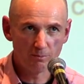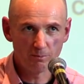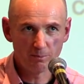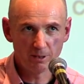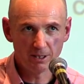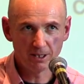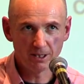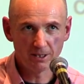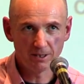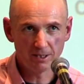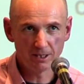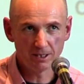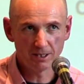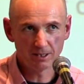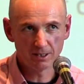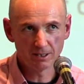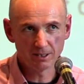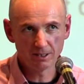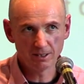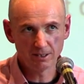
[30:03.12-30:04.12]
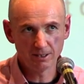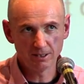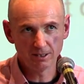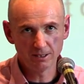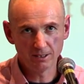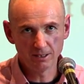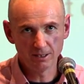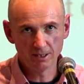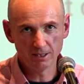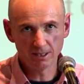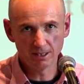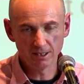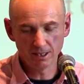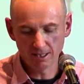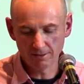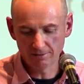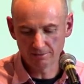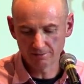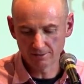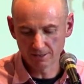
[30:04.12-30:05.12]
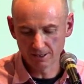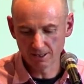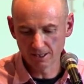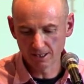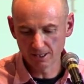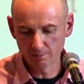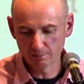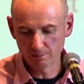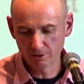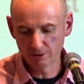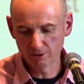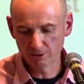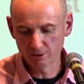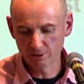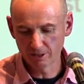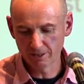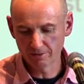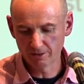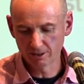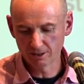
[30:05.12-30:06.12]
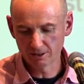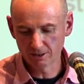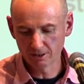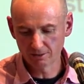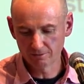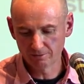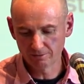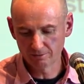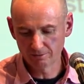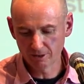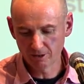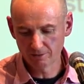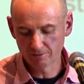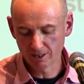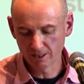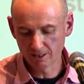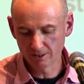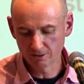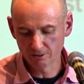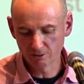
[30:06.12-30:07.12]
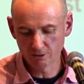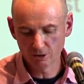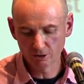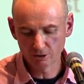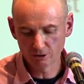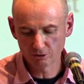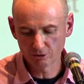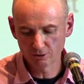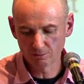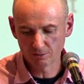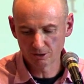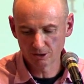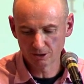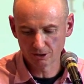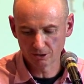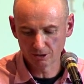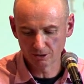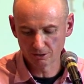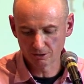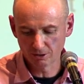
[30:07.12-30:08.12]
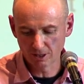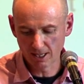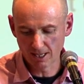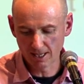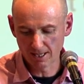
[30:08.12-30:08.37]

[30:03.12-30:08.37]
But I think there's enough in the empirical evidence of Elinor Ostrom to